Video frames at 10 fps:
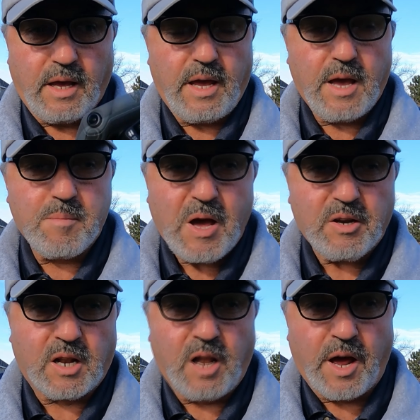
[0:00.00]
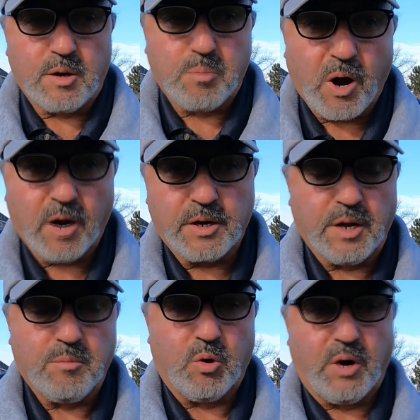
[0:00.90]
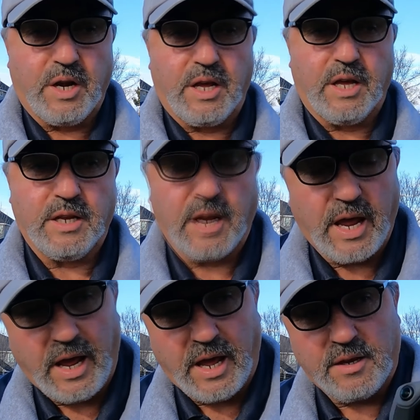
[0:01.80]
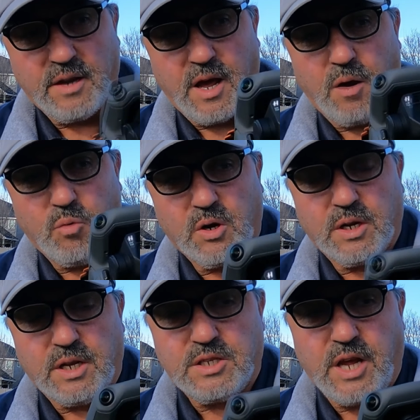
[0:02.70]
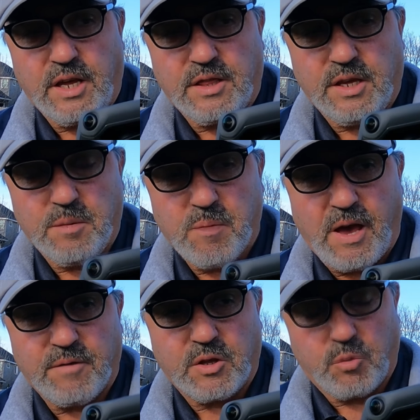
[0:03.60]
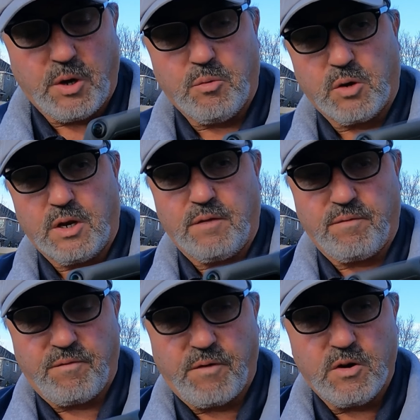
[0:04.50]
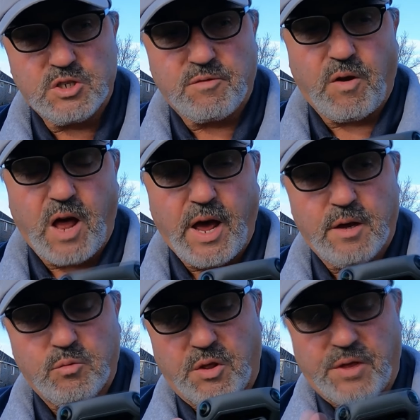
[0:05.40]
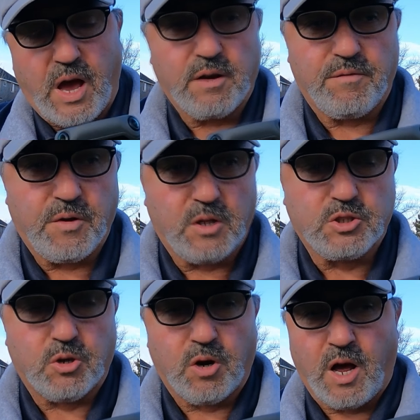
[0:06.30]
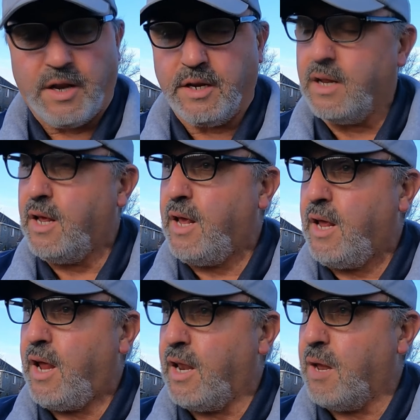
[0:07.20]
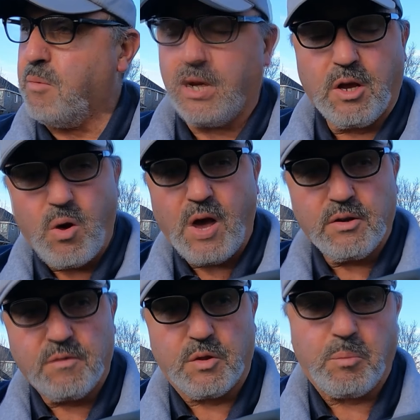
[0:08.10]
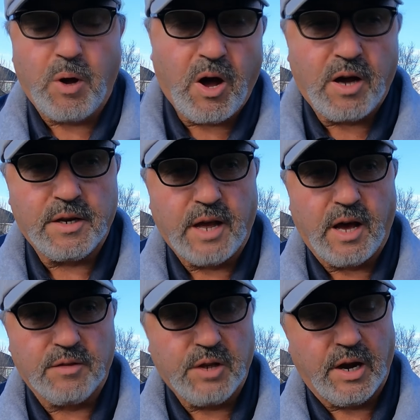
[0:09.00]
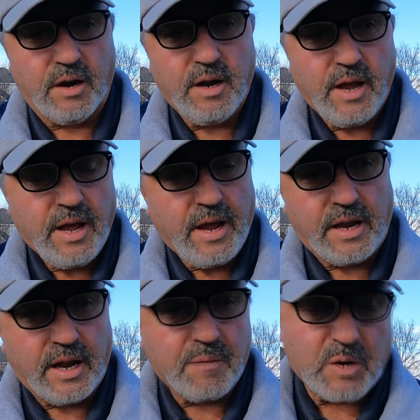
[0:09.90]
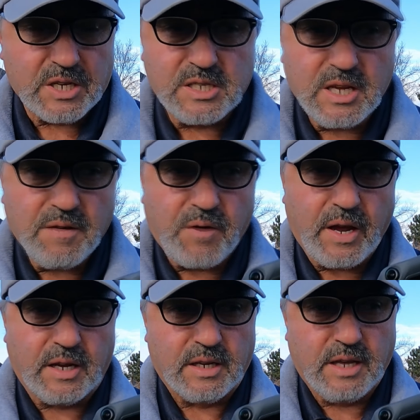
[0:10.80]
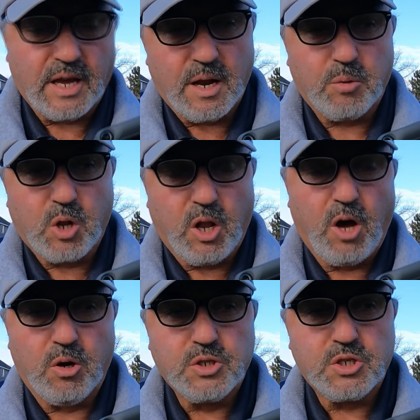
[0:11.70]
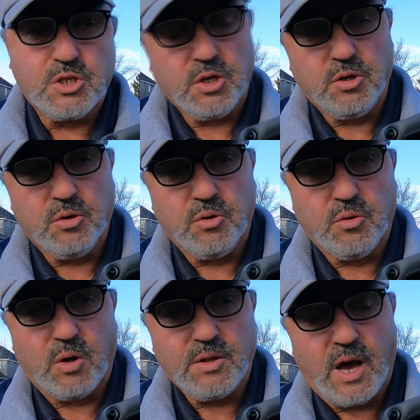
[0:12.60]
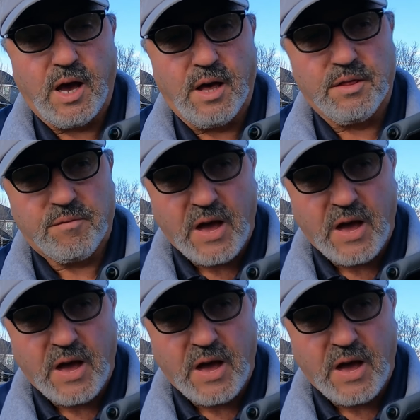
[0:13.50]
Hey, I'm out at Kleiner Park in Meridian, and we're going to take the Mavic 3. We're going to first fly it without a filter on it, and I'm going to go out over the pond out there, and I'm going to see if I can get up close to the